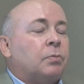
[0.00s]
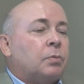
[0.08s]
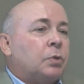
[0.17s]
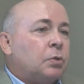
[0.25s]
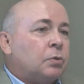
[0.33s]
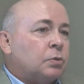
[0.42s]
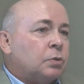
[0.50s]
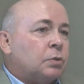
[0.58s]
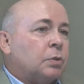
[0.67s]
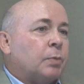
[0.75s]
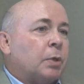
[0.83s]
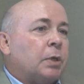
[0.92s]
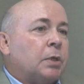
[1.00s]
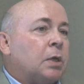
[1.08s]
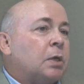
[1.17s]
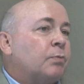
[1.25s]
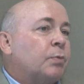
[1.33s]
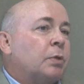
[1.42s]
used by a
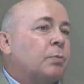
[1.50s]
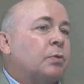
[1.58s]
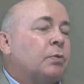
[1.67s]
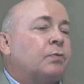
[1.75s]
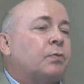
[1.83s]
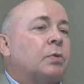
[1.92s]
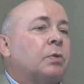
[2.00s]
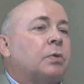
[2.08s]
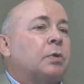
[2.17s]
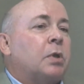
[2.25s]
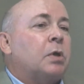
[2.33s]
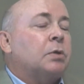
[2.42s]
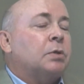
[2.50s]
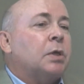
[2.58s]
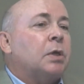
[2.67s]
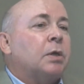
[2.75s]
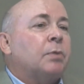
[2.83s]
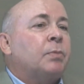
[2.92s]
lot of people for a long
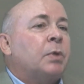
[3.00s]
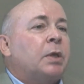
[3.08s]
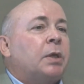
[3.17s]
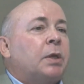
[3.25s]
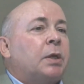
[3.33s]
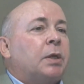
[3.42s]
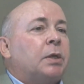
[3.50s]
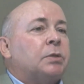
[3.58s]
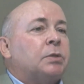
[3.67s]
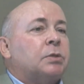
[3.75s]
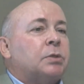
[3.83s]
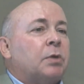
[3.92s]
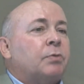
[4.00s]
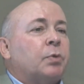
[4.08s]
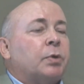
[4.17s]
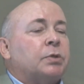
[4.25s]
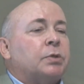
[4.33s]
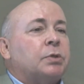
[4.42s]
time, is the
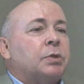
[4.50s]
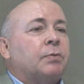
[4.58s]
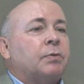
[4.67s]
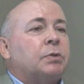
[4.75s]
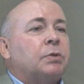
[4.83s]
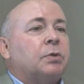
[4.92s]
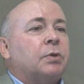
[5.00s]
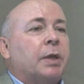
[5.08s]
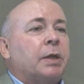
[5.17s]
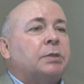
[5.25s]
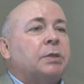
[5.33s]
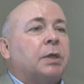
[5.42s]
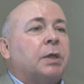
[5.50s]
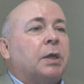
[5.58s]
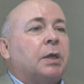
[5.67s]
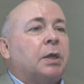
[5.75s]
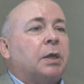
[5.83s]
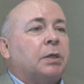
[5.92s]
software as a service, or
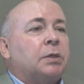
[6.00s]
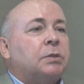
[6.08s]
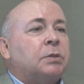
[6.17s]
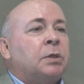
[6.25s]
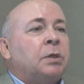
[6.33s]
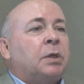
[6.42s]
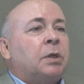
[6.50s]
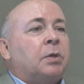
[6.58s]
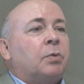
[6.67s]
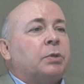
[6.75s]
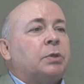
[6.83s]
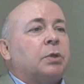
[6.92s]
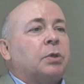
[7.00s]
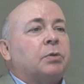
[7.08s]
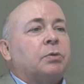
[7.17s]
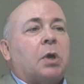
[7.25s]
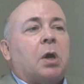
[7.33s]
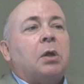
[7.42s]
SaaS, which
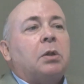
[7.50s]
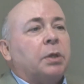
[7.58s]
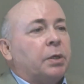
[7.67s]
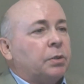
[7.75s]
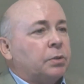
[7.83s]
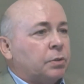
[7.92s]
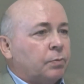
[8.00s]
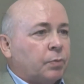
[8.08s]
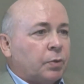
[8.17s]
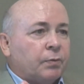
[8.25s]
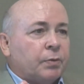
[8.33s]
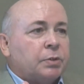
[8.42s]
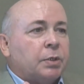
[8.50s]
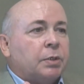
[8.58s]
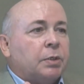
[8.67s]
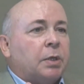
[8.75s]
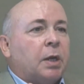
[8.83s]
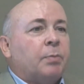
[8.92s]
includes all layers of
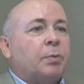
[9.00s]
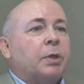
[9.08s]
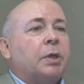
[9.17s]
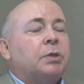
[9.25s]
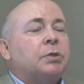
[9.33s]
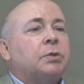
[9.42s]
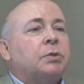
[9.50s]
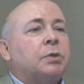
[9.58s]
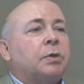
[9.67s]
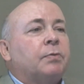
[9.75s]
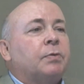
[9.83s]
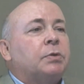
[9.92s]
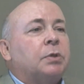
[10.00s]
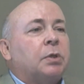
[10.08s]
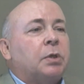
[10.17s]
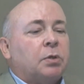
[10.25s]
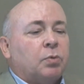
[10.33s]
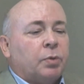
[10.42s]
provisioning the application service
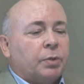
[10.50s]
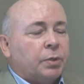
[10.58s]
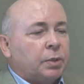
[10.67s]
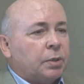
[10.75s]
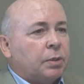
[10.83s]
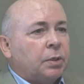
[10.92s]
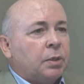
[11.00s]
along with the